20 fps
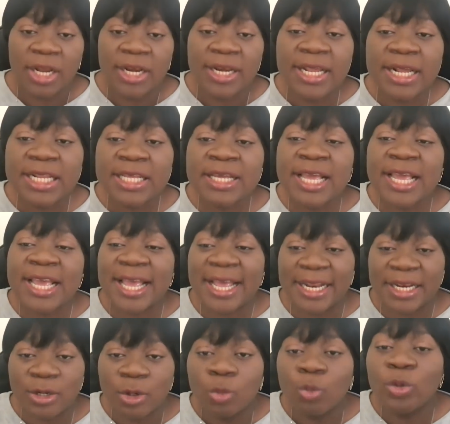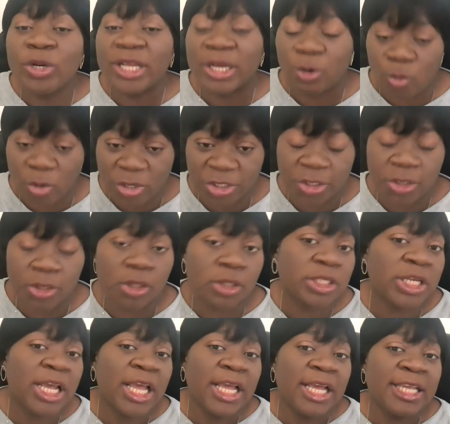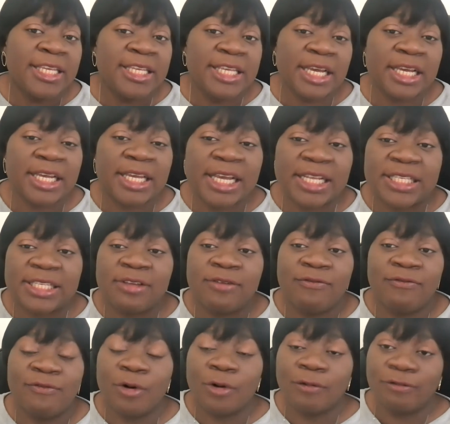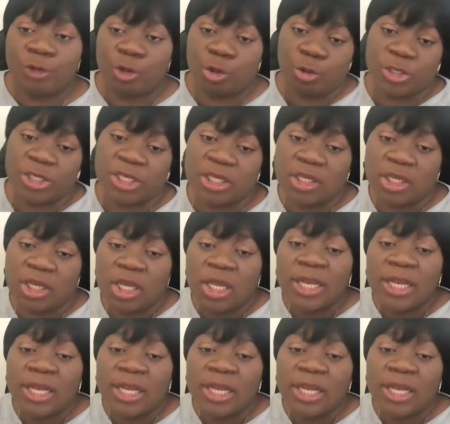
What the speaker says: Let it end with a question, not get involved today.